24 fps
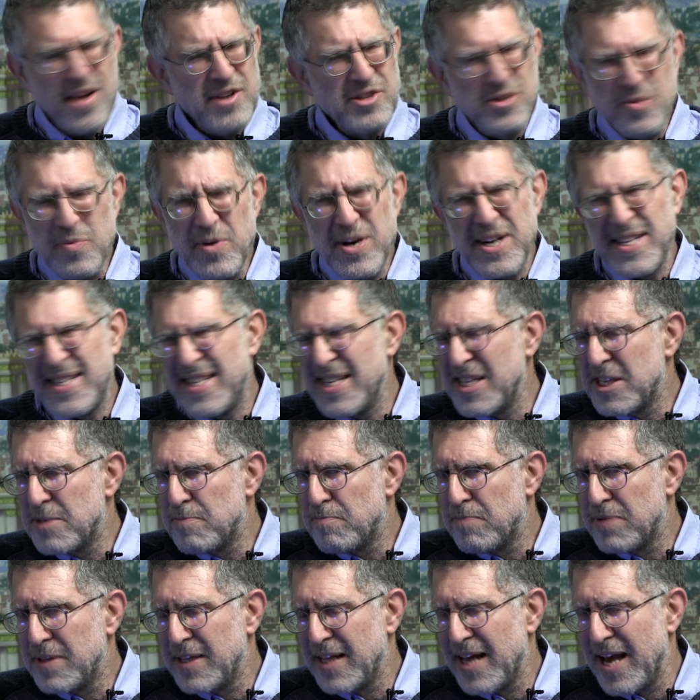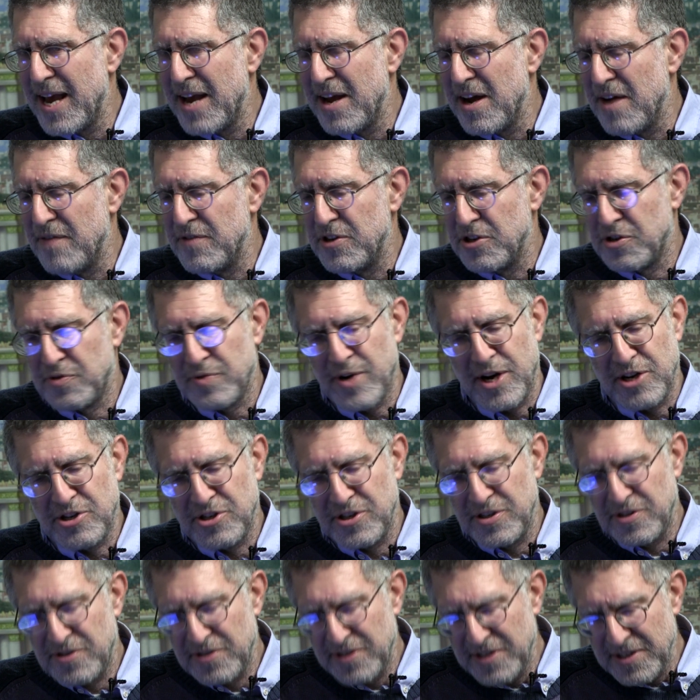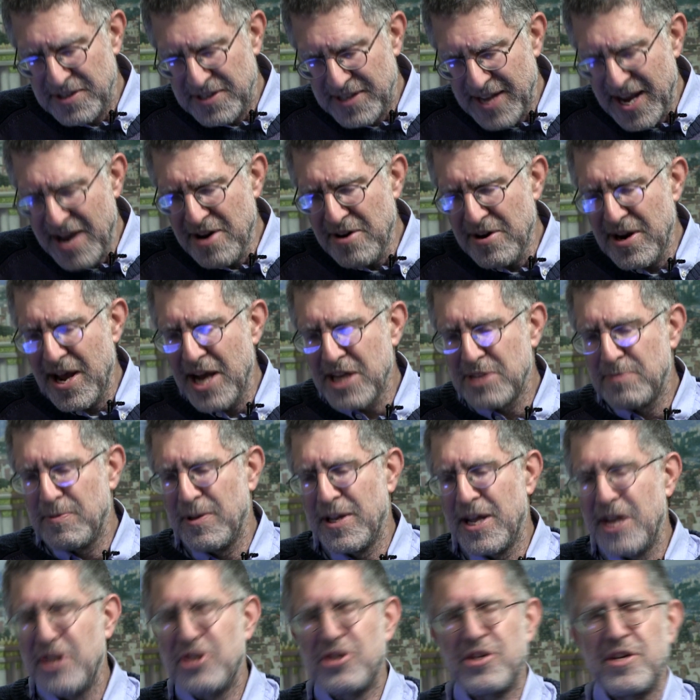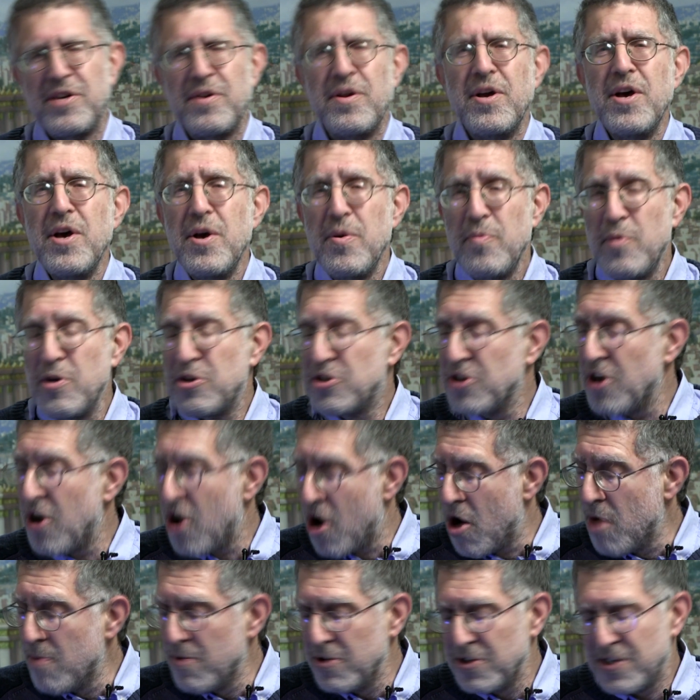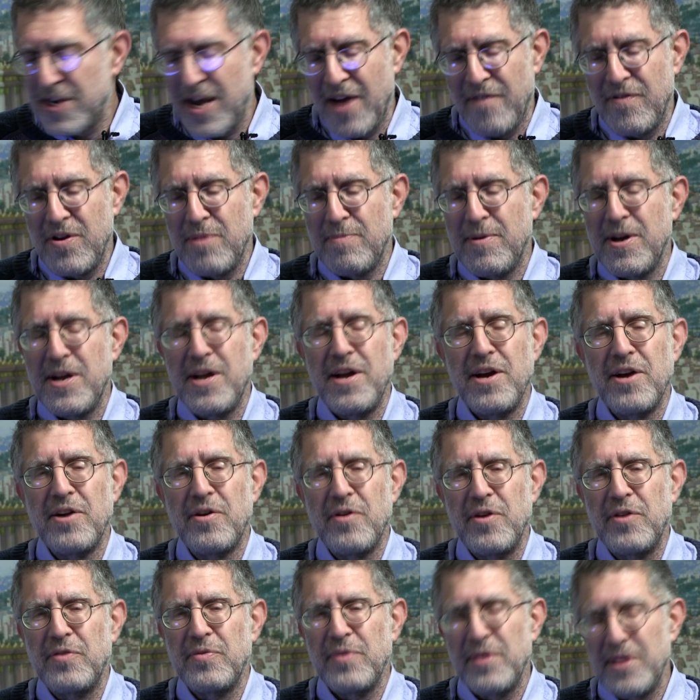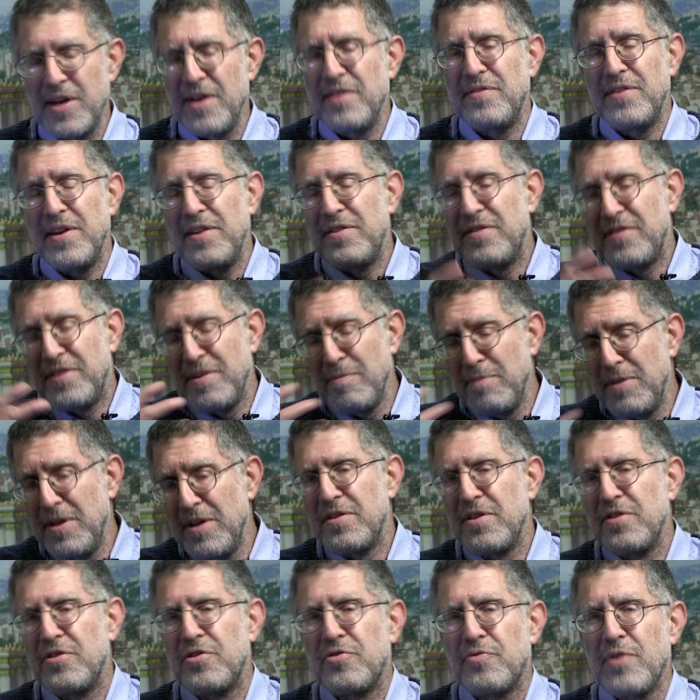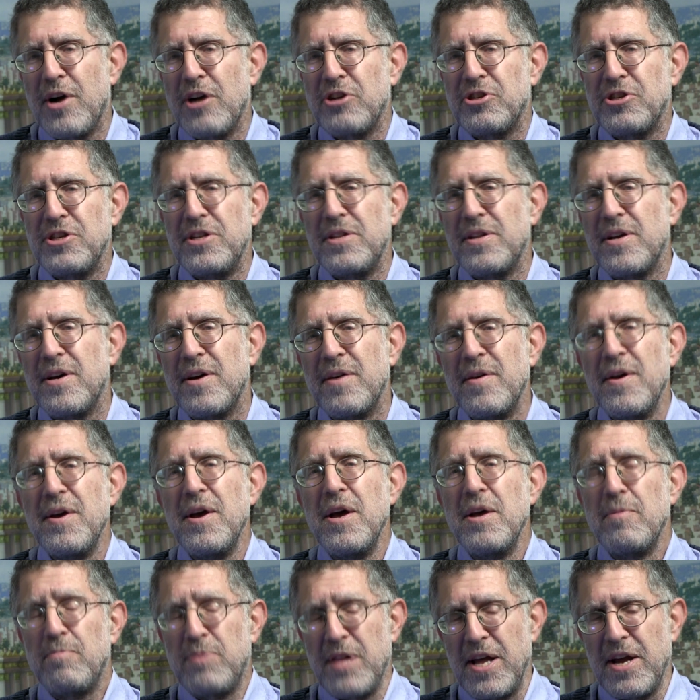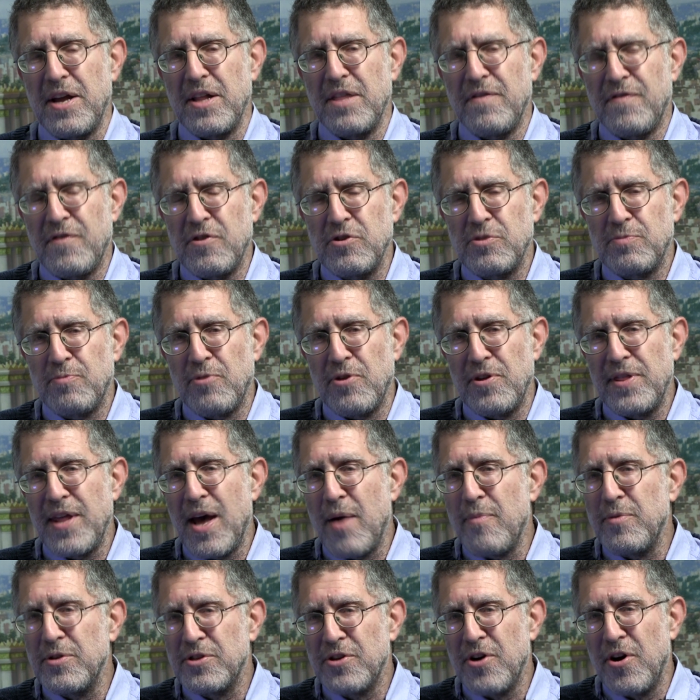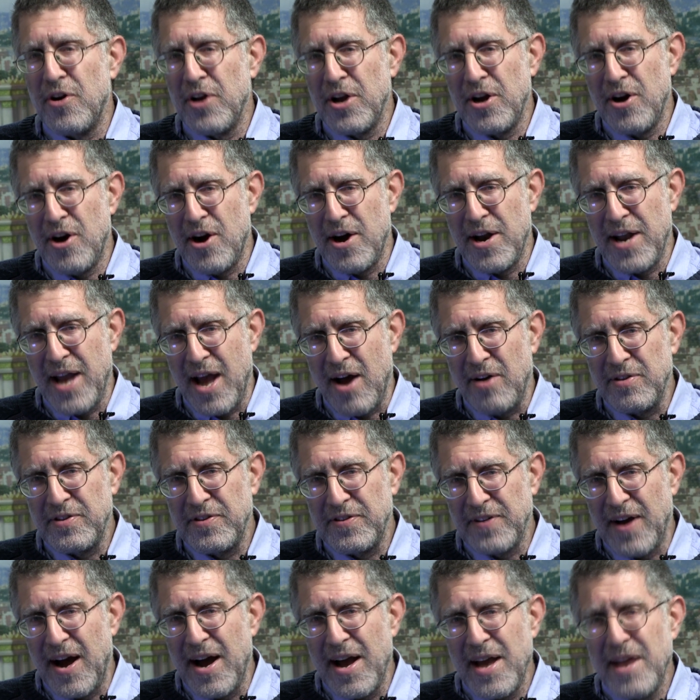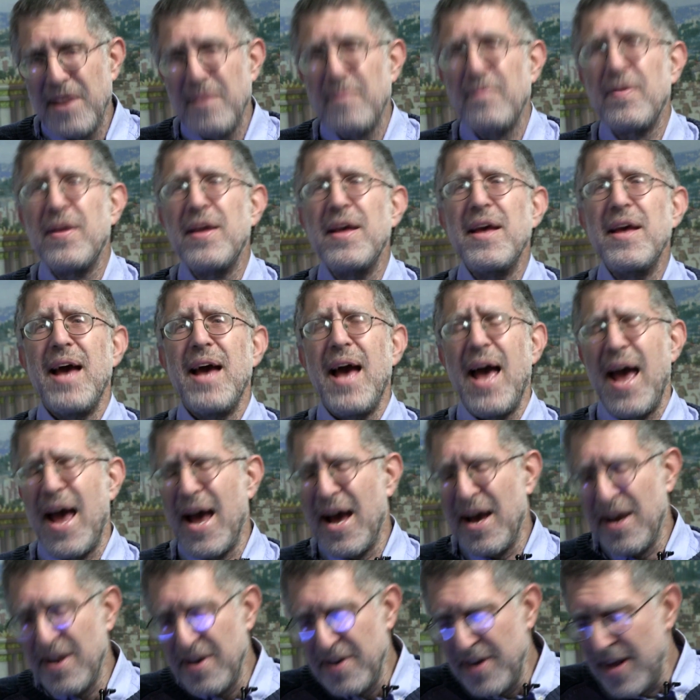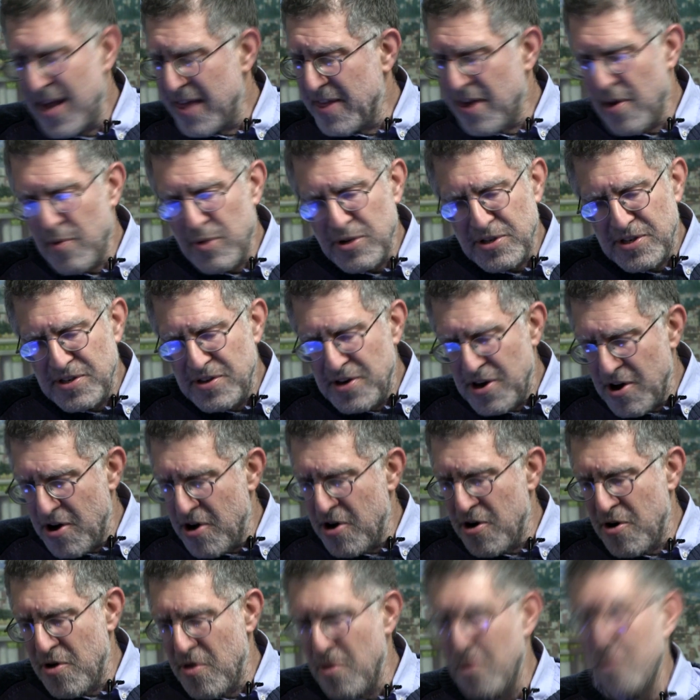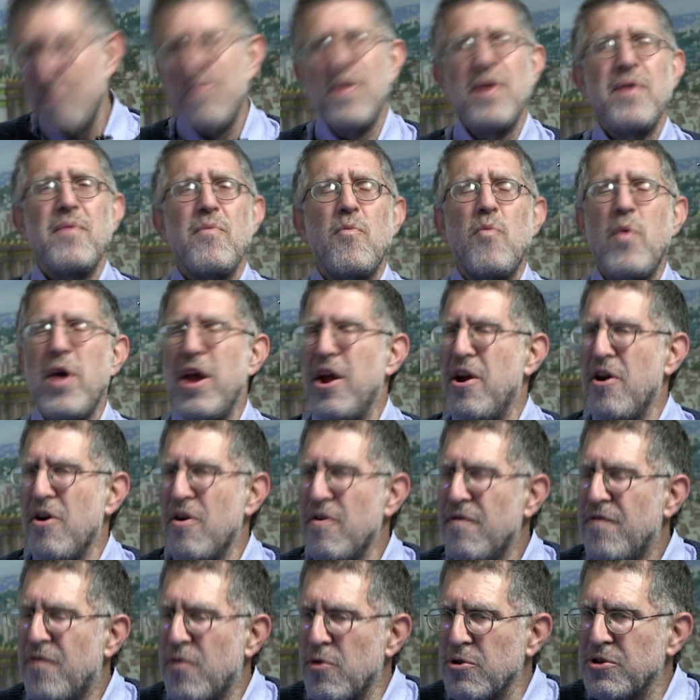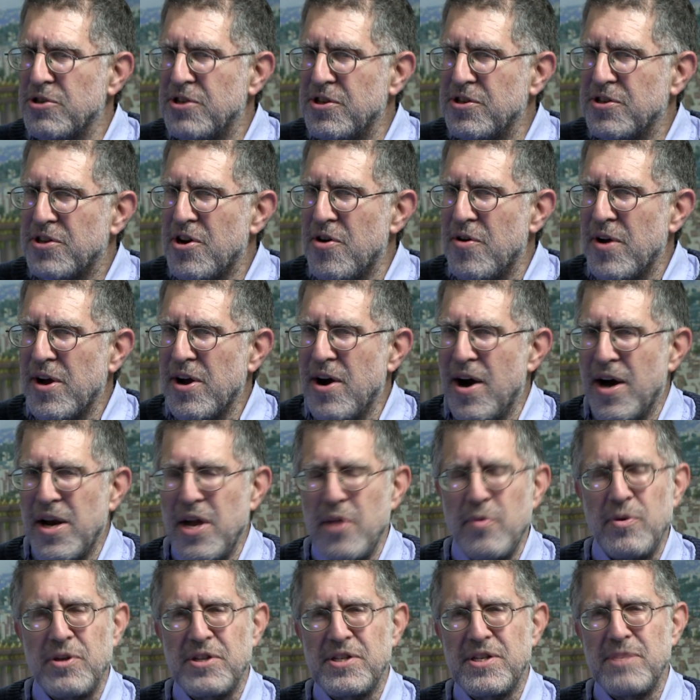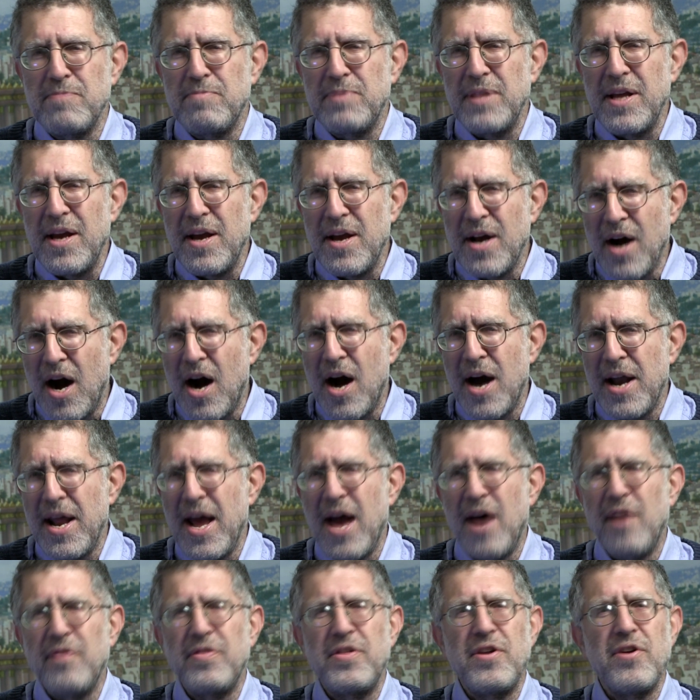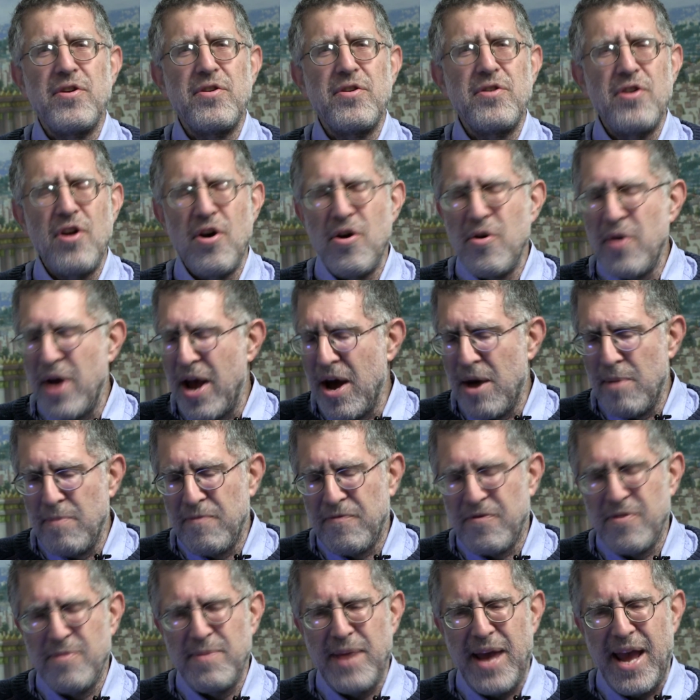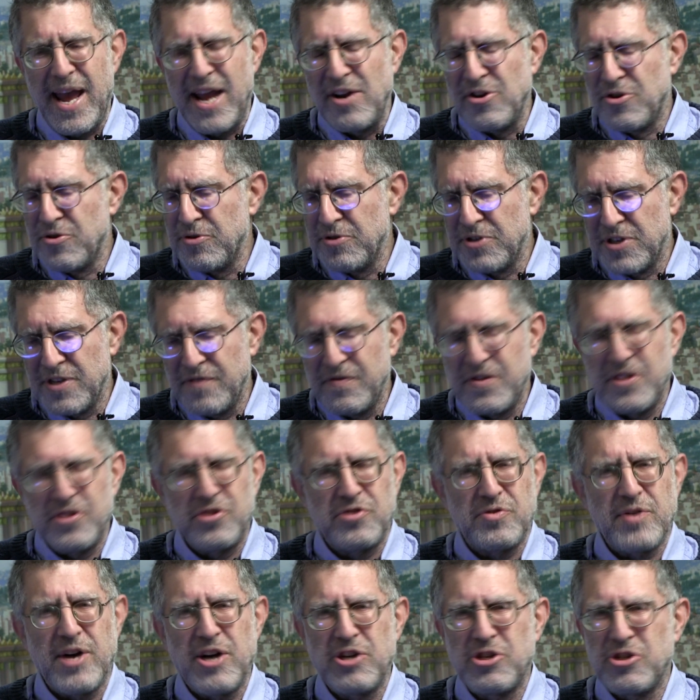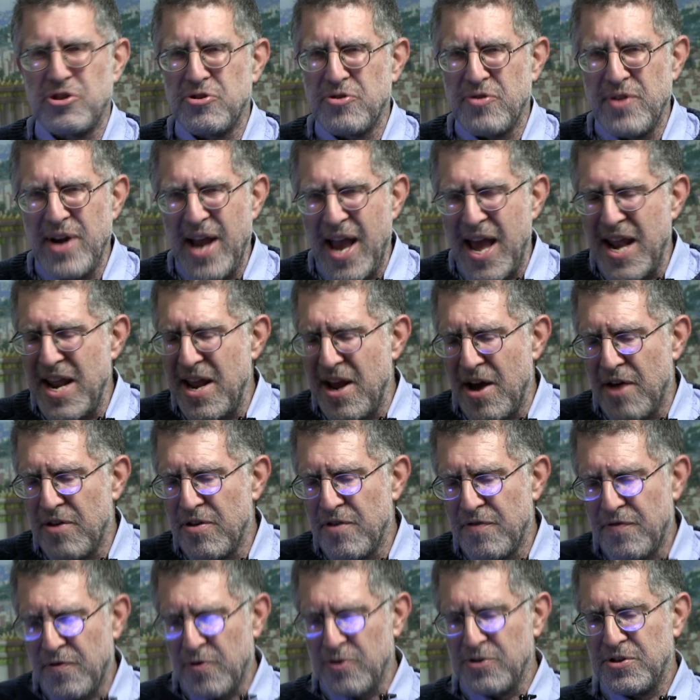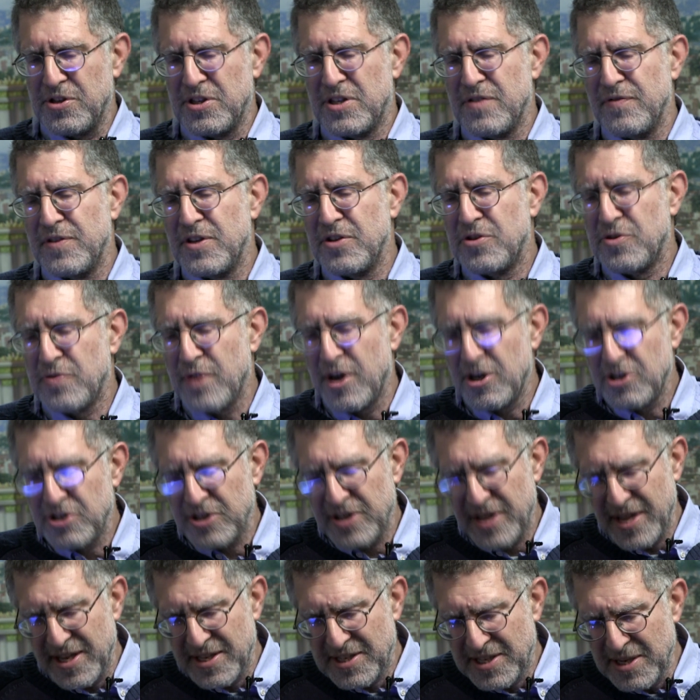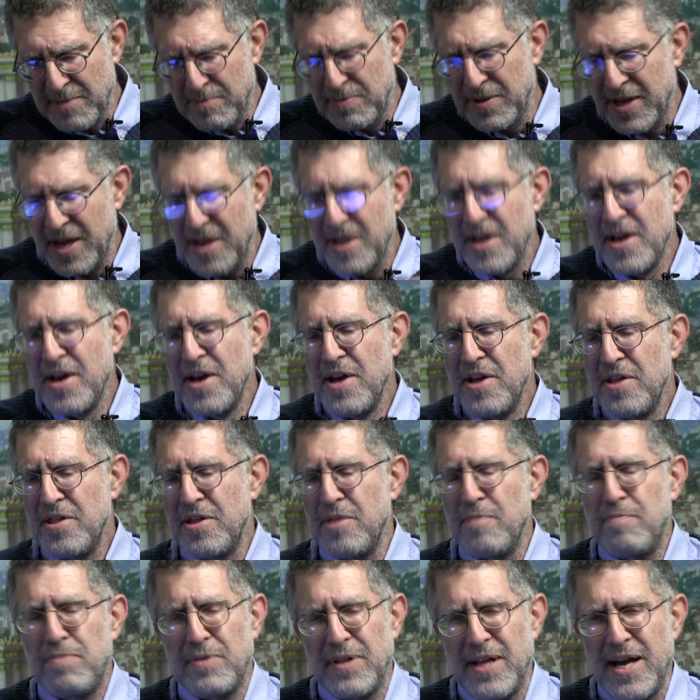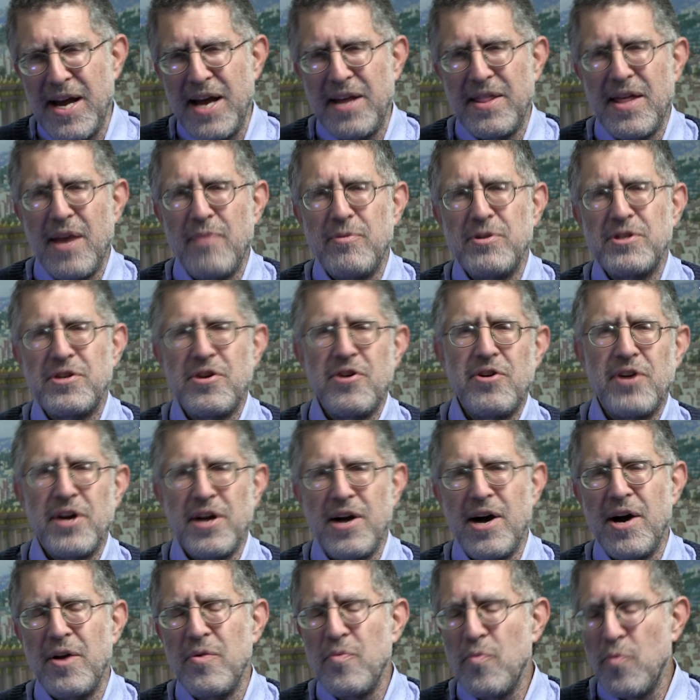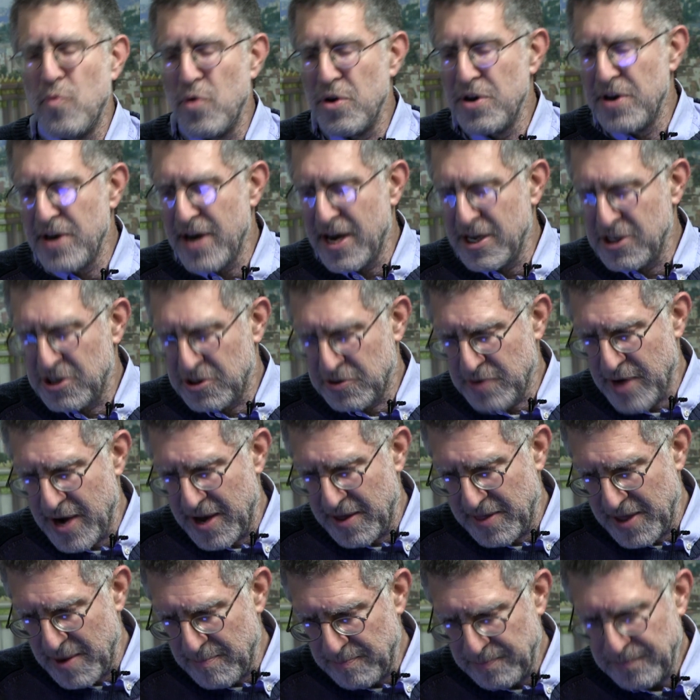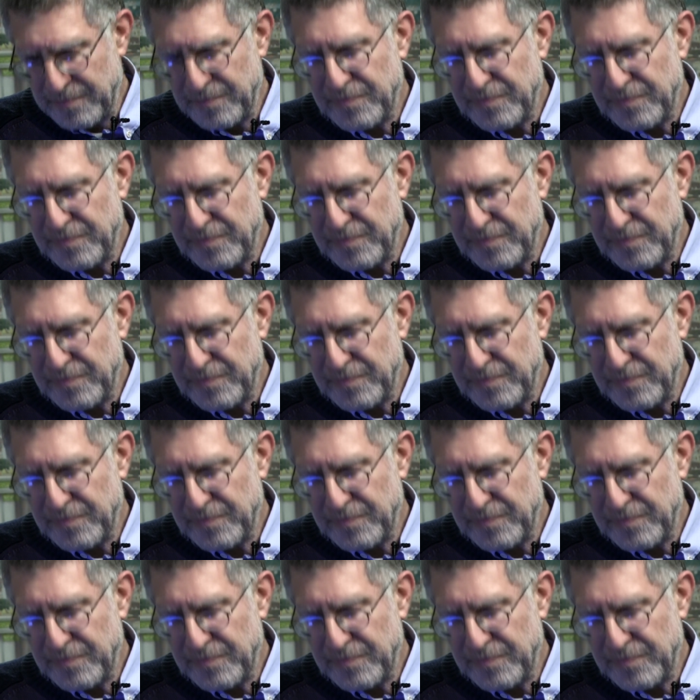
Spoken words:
So what is this plague of destruction? So the standard explanation, which almost everybody agrees with, is it's simply destruction, the plague of the firstborn that was going on outside. And there was no weird forces going on. It was simply God out there, no help from angels of destruction or any other forces of destruction. It's simply the plague that was going on would not strike them.